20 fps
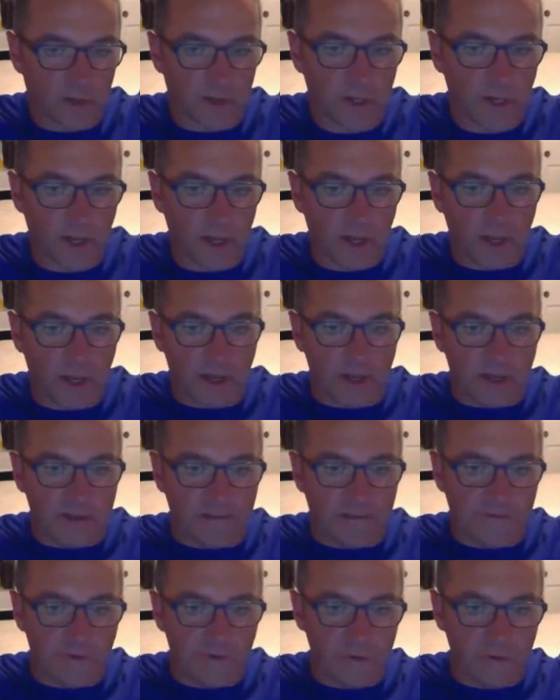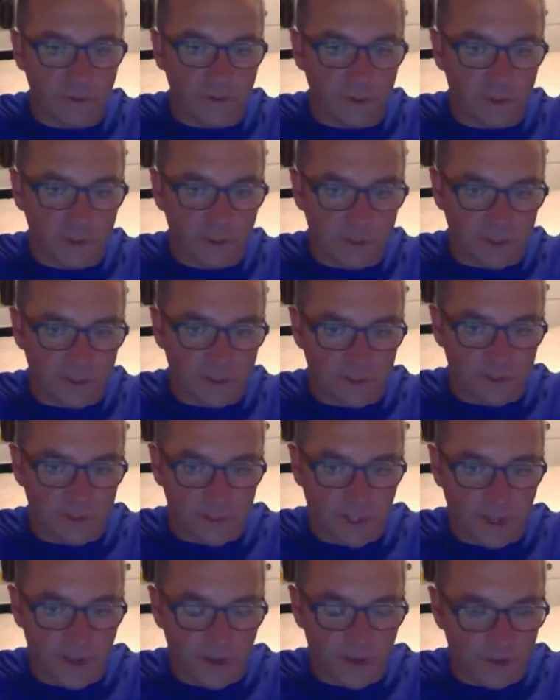If you could just
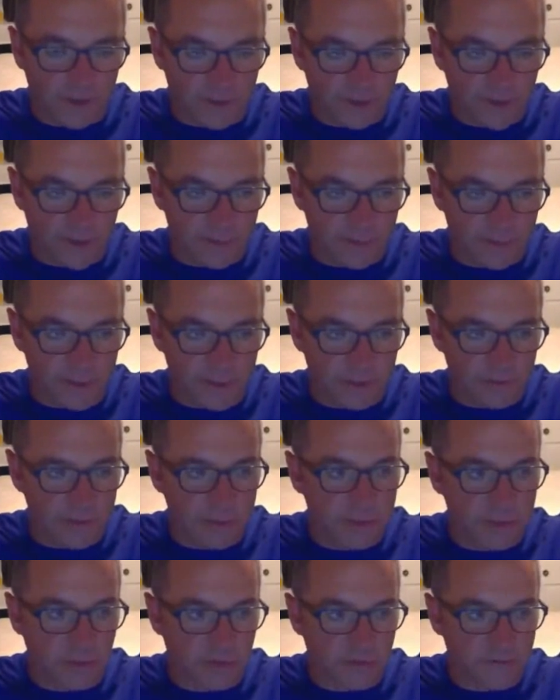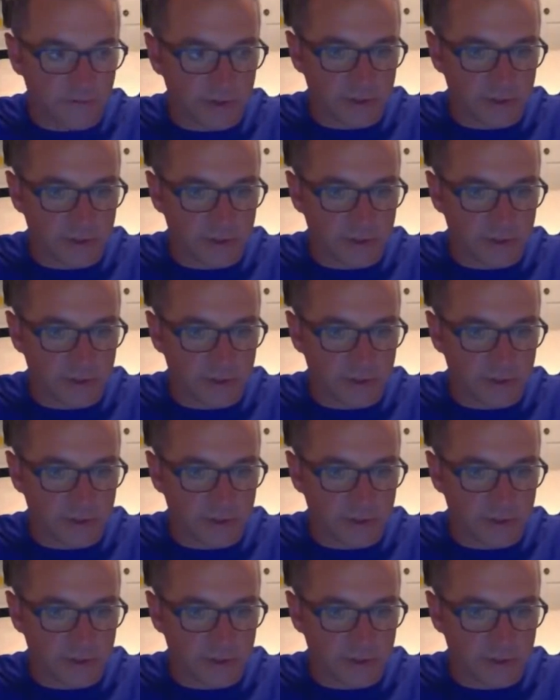tell a build service,